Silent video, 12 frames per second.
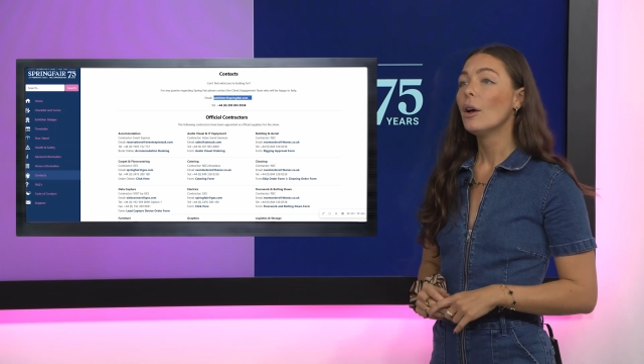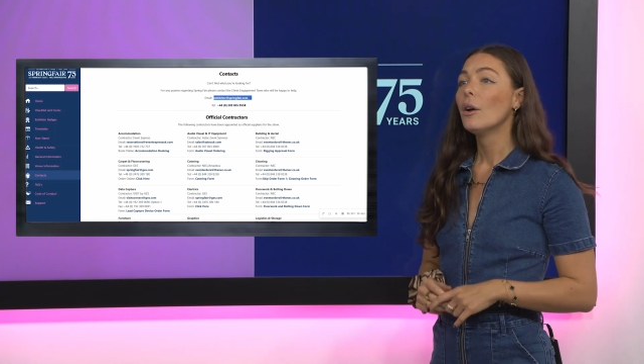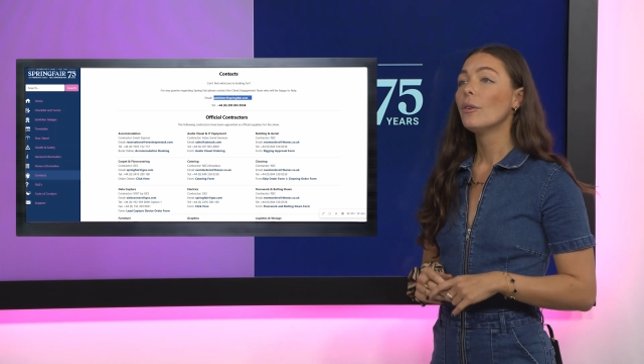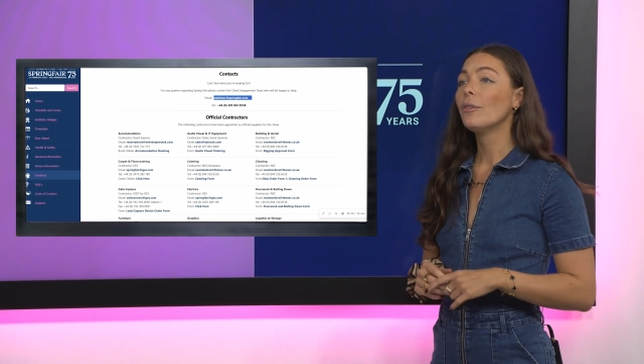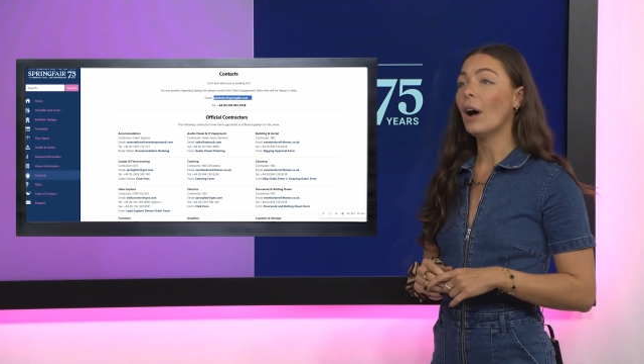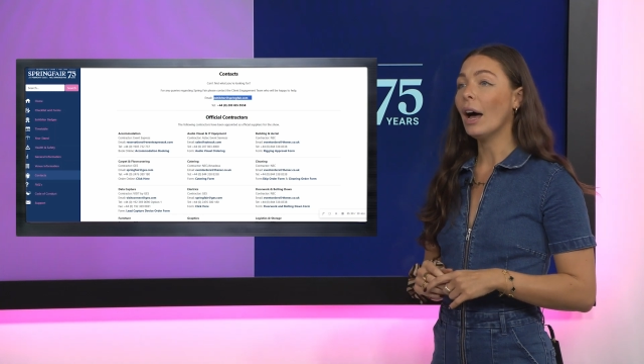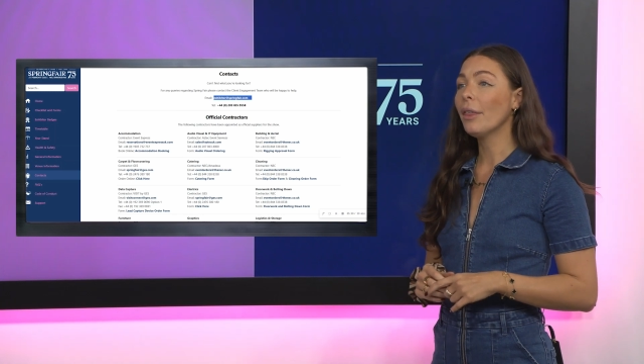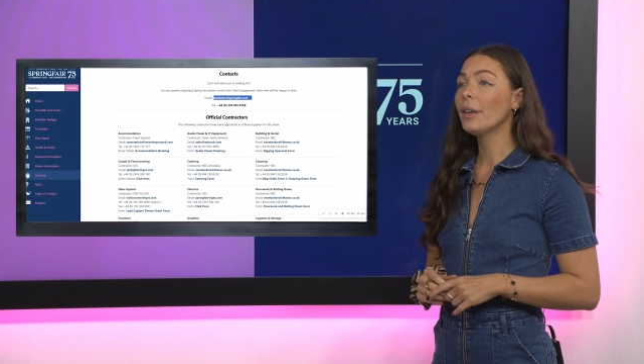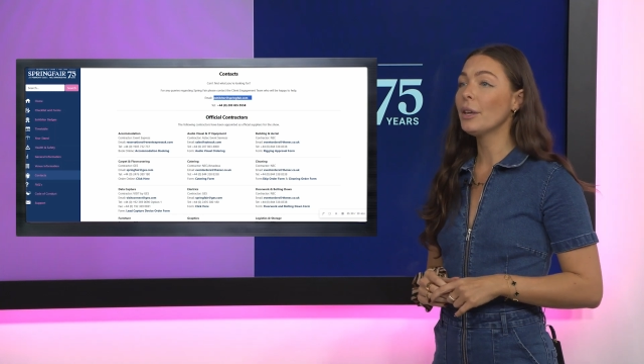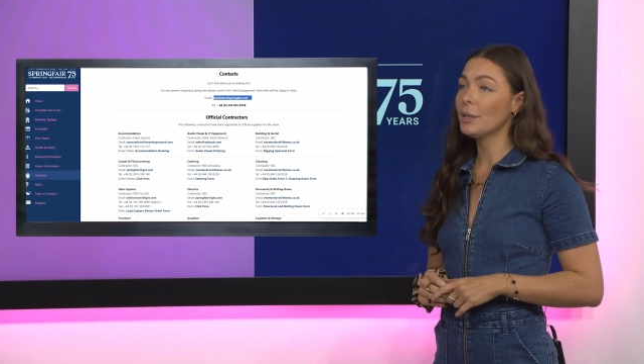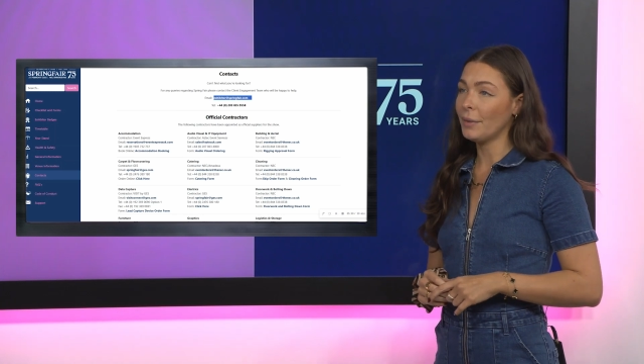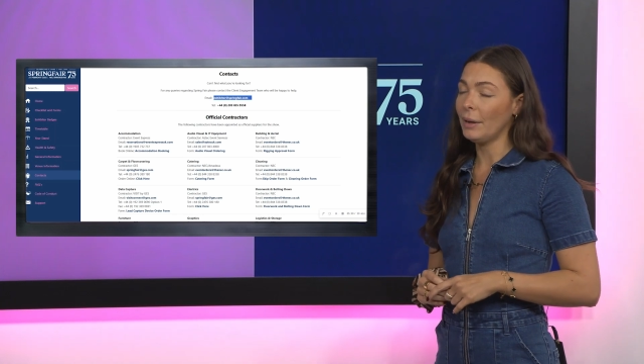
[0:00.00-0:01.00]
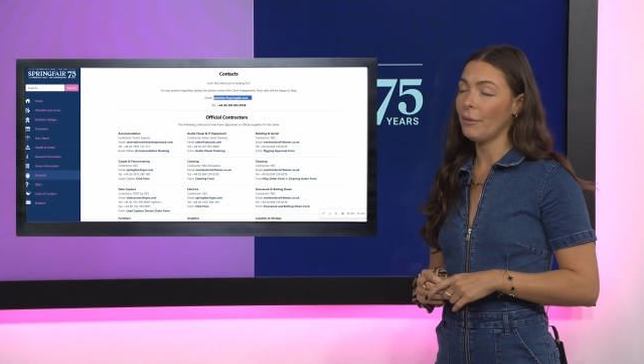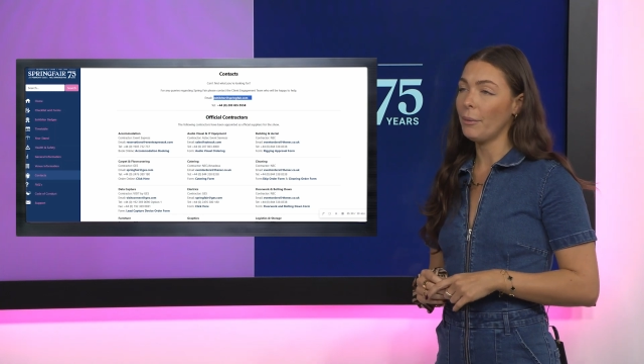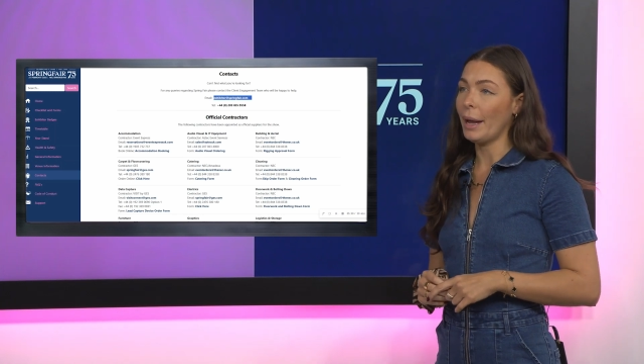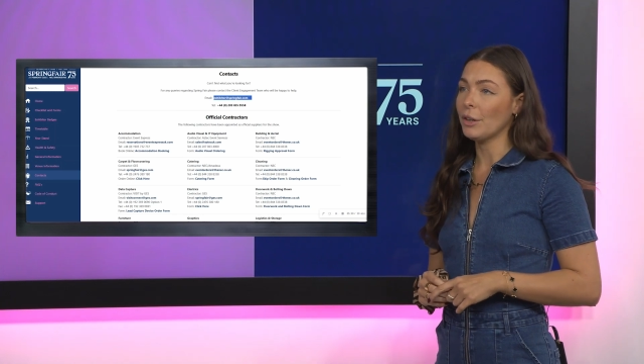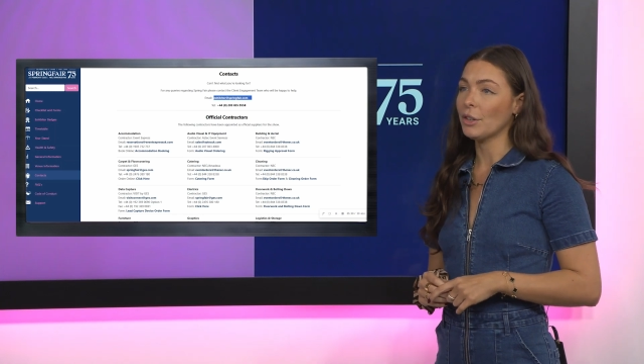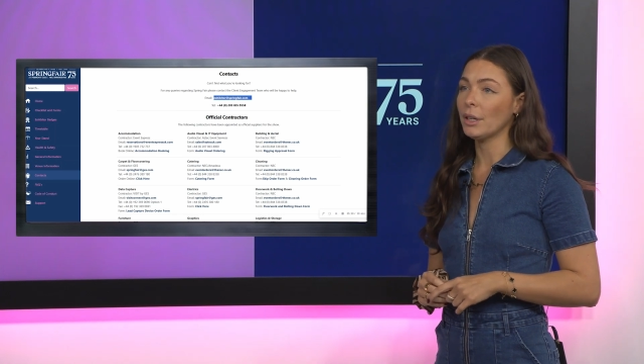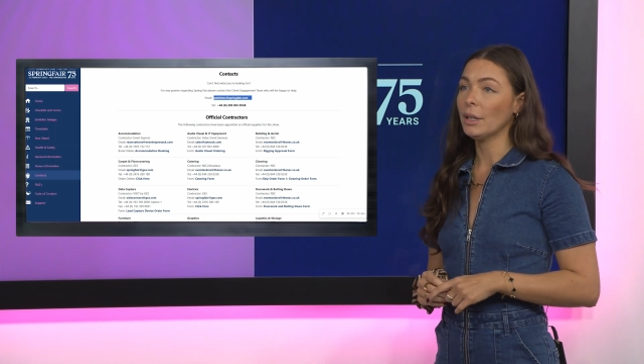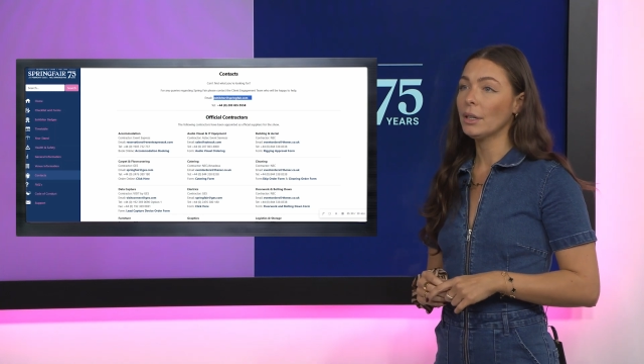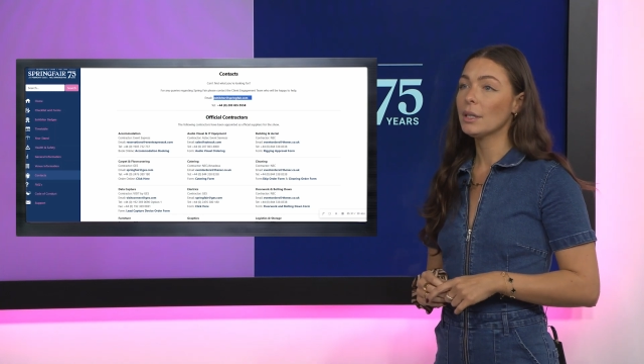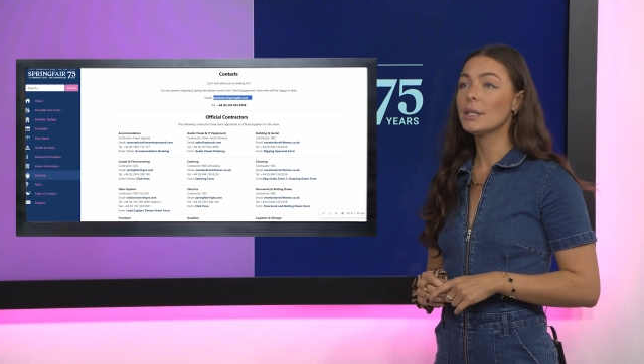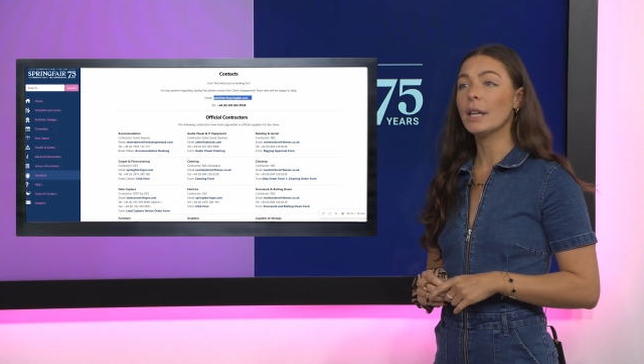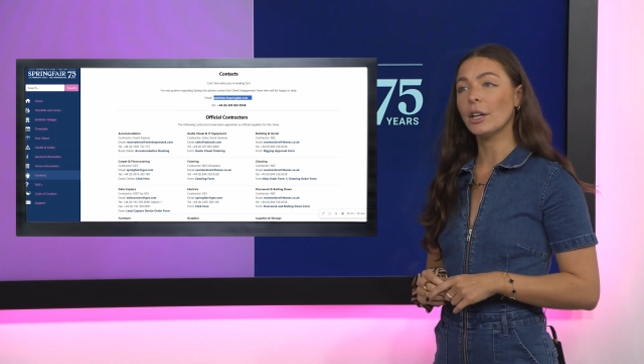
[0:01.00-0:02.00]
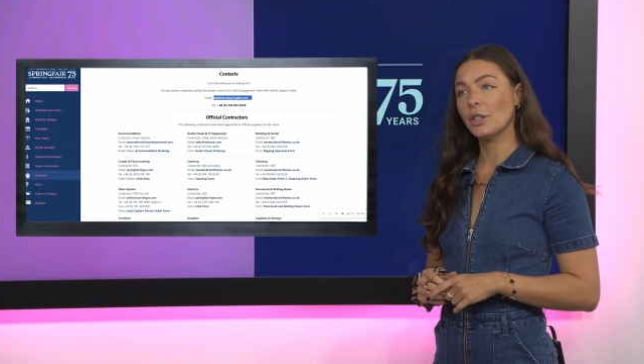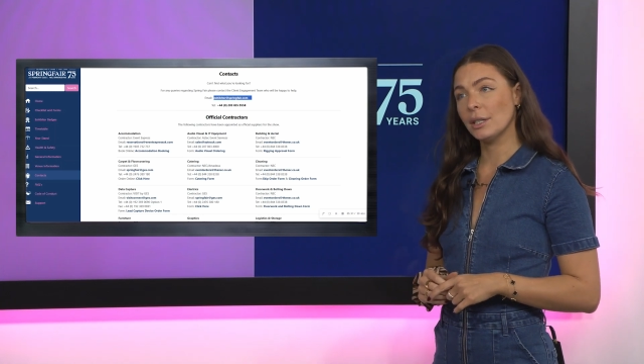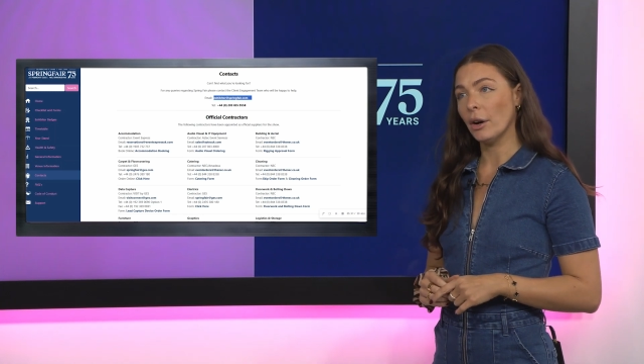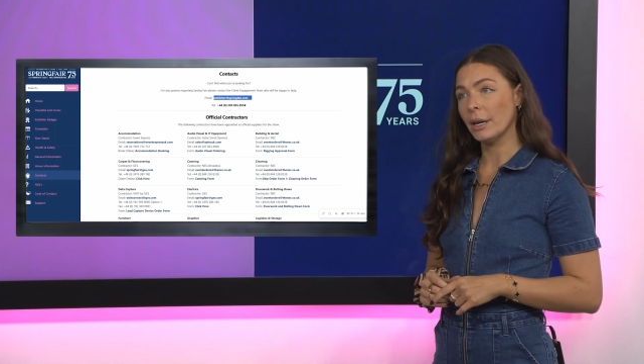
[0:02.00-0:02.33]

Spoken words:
For other useful information, such as our